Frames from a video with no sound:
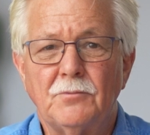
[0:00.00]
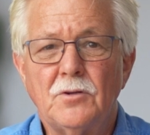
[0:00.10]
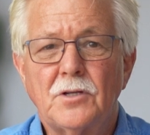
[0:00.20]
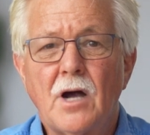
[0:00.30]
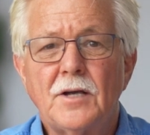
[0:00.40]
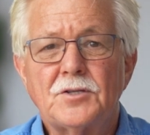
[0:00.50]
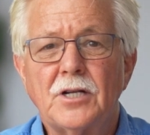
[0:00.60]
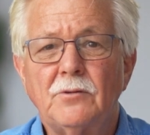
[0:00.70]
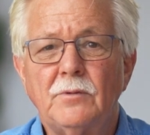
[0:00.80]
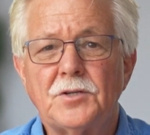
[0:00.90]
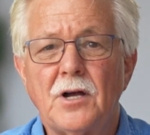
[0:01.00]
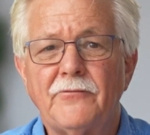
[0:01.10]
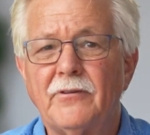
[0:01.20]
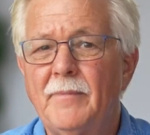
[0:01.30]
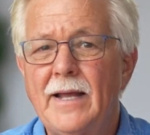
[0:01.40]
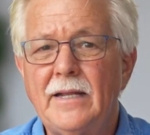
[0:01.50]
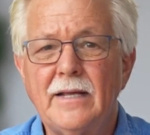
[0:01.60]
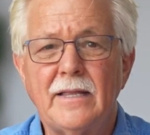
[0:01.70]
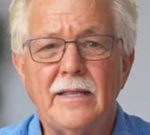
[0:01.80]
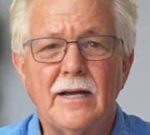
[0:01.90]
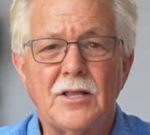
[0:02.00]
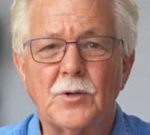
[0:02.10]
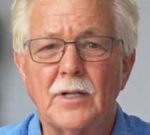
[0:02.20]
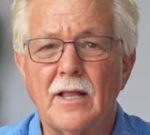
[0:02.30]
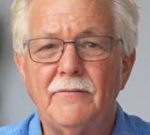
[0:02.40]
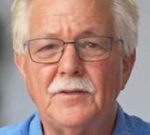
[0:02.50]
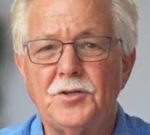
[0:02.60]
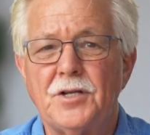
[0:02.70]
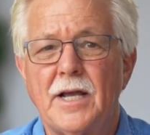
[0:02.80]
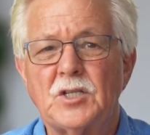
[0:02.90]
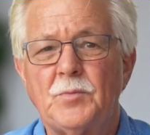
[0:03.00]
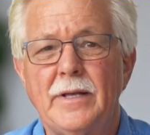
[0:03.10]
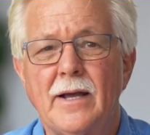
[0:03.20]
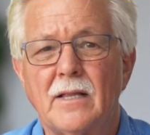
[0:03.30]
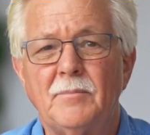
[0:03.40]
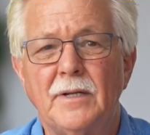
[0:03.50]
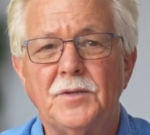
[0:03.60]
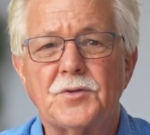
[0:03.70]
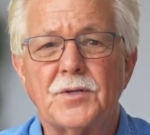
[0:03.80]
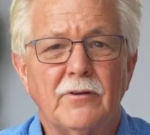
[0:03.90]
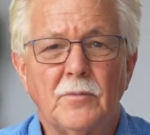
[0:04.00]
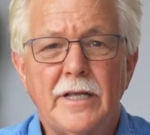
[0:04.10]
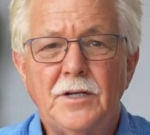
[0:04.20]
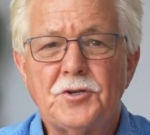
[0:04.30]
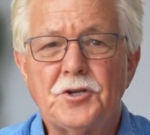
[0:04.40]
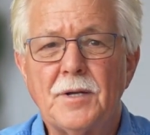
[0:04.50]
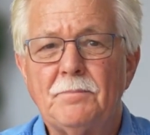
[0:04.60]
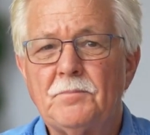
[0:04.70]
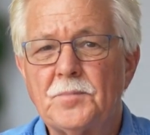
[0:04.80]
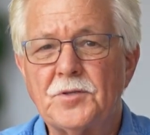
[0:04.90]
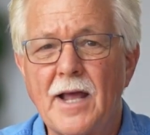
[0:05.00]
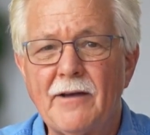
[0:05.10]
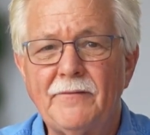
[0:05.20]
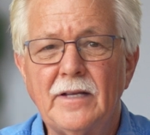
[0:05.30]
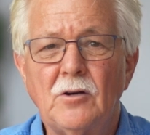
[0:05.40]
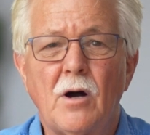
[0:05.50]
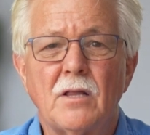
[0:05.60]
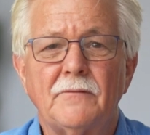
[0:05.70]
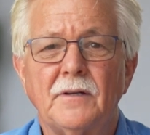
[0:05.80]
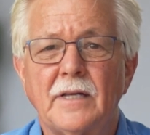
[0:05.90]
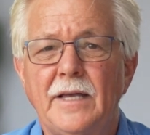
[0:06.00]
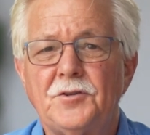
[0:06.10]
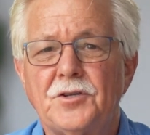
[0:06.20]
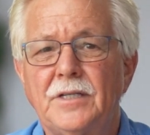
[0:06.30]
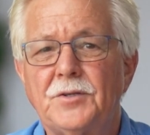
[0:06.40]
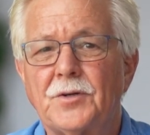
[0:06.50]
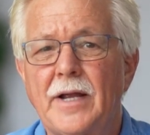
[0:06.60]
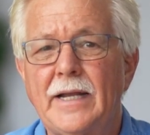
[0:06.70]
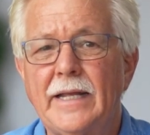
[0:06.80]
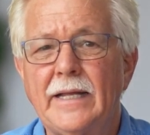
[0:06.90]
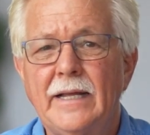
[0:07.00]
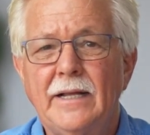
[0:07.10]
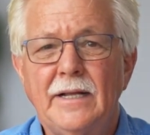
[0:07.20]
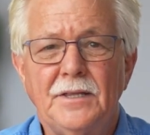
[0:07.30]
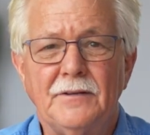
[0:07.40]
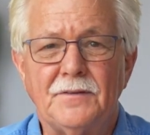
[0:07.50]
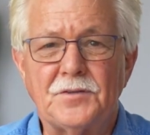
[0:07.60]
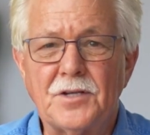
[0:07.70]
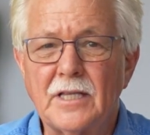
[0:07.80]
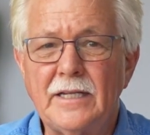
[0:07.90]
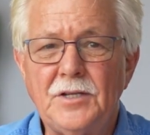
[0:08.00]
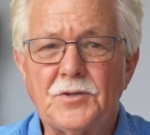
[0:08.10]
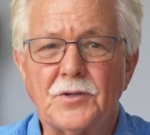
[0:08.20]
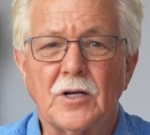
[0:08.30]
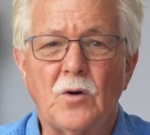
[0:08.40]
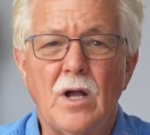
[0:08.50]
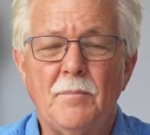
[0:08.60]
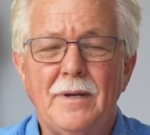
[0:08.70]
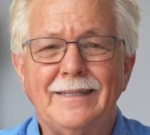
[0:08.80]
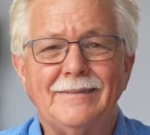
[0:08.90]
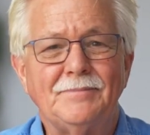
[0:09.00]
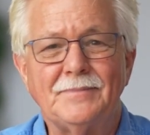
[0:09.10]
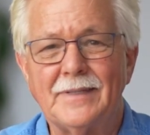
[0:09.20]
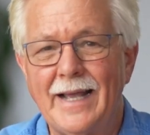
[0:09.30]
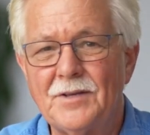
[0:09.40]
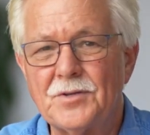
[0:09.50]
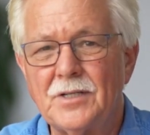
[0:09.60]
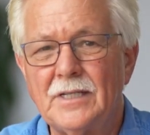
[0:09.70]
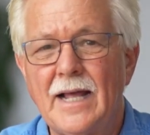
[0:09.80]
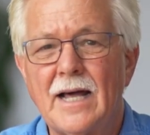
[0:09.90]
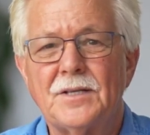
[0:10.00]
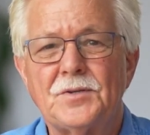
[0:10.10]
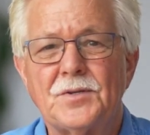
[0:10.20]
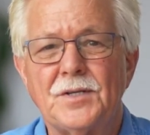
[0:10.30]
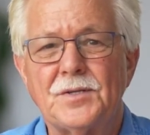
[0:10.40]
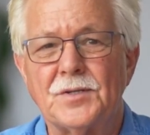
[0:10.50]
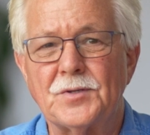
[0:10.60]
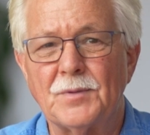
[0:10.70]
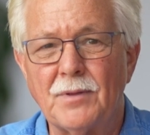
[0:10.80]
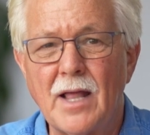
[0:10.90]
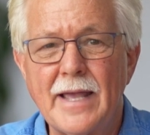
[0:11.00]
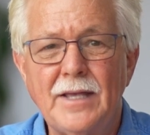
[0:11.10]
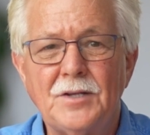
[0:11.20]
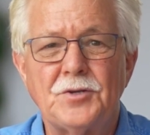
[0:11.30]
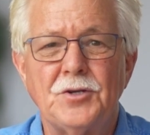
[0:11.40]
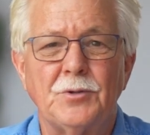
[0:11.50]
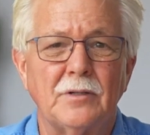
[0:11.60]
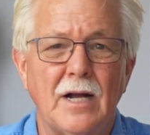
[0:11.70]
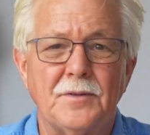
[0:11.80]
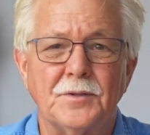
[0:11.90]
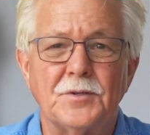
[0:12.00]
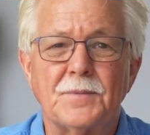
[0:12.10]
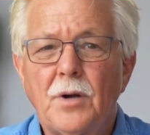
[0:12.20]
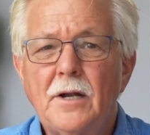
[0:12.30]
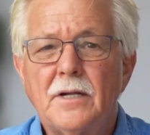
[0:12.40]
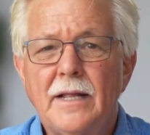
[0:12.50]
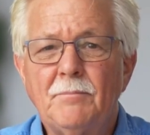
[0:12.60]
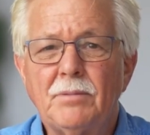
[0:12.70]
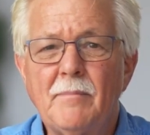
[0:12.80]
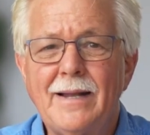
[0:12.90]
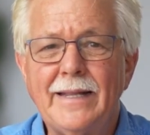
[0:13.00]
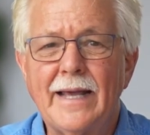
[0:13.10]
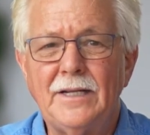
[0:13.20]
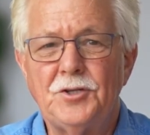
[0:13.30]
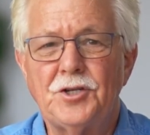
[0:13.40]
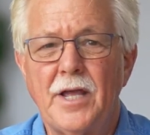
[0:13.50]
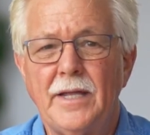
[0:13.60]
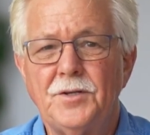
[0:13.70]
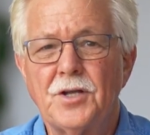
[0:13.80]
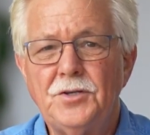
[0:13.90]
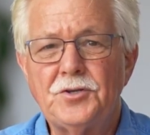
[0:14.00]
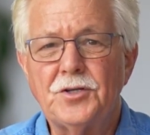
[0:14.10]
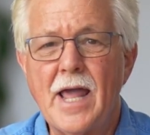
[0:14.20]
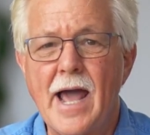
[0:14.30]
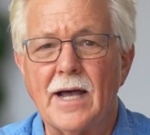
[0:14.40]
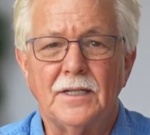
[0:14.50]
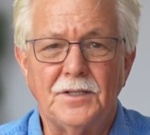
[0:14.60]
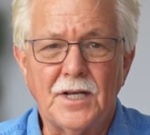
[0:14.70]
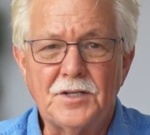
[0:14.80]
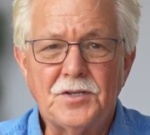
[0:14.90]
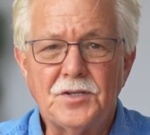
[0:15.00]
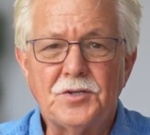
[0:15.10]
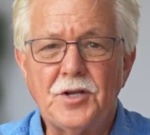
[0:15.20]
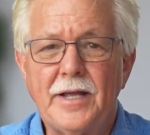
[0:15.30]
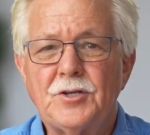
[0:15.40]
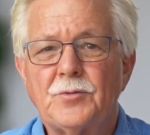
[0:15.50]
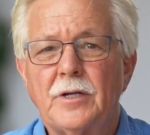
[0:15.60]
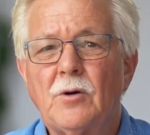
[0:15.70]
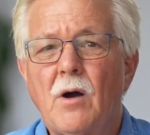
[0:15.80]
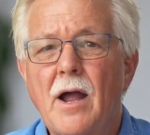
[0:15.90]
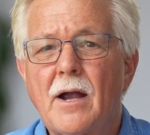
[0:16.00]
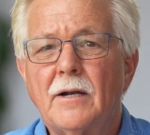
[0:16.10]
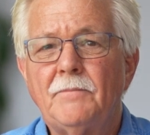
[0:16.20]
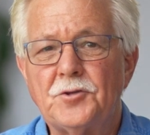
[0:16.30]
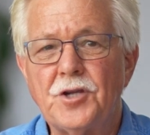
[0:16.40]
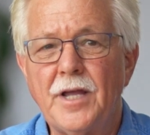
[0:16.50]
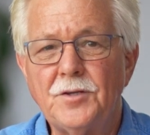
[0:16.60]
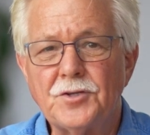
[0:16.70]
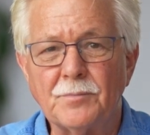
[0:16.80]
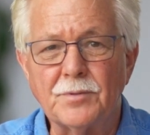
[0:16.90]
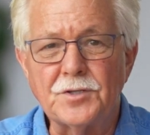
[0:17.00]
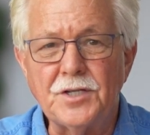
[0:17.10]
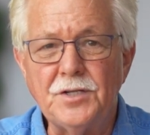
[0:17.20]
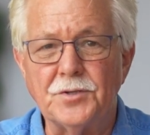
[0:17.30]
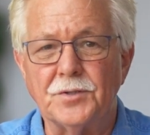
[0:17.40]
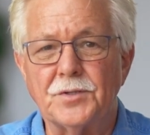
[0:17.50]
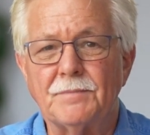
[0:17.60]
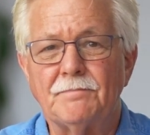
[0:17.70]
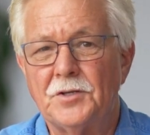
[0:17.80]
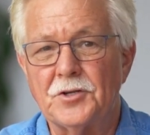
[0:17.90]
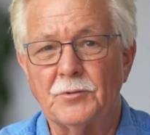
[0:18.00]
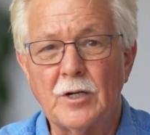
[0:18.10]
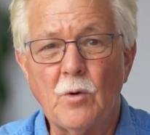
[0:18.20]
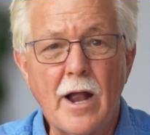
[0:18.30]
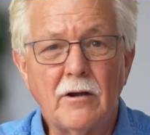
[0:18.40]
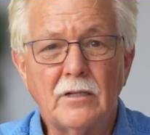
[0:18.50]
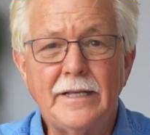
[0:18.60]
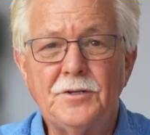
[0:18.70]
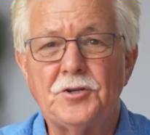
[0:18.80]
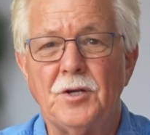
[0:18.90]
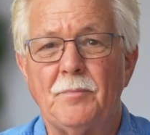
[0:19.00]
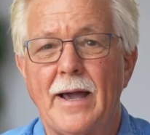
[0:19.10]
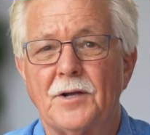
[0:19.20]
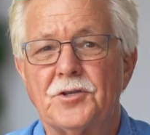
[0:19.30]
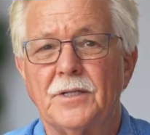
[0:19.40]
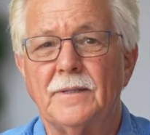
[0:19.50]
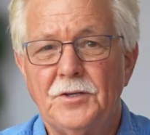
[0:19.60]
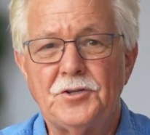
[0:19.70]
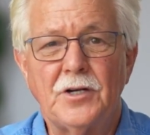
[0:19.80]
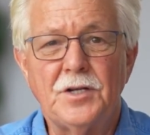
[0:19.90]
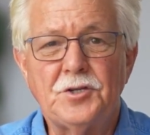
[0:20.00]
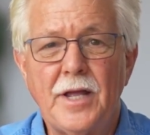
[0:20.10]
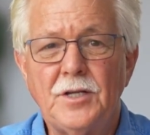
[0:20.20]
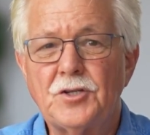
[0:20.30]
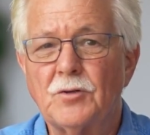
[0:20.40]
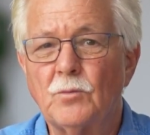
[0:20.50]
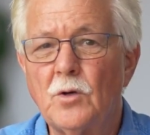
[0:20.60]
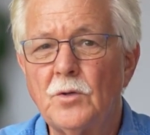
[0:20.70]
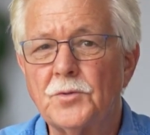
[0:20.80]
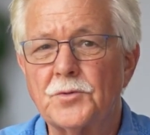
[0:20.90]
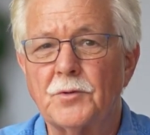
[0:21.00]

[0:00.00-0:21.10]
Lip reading: root cause could result from any of the other 11 GxP elements, from leadership, staffing qualification and training, the facilities or equipment, hazard analysis, a supply issue, or others. Prior to implementing any change, you should ask, does this change require a change to procedures? Does it require a leadership action? Is there a change to roles or